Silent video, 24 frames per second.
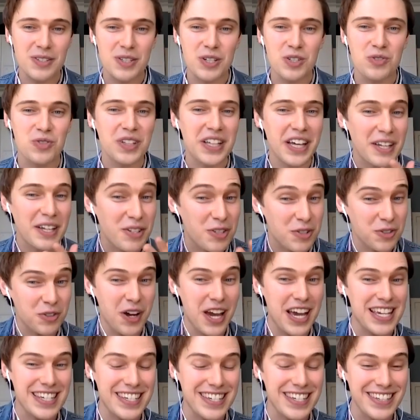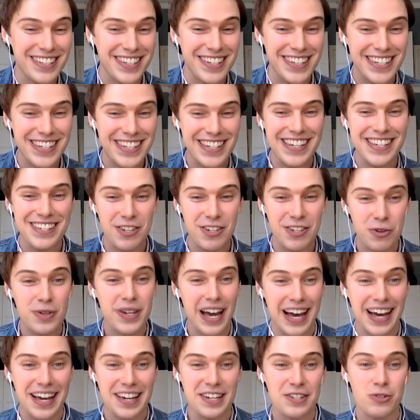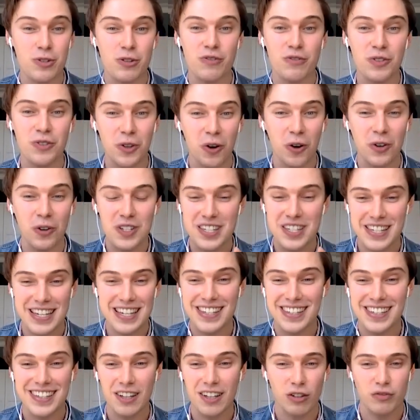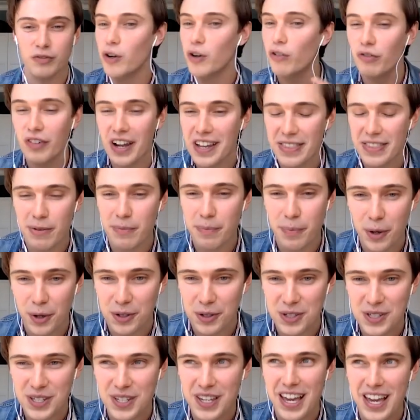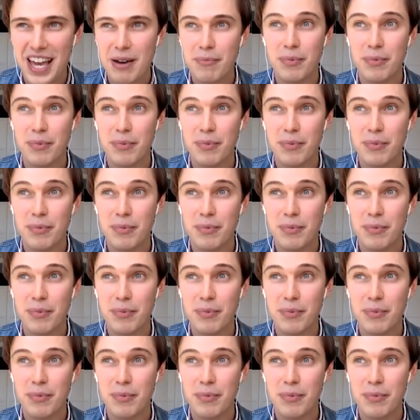So it's really interesting to see you guys who have not seen, I've not read the books,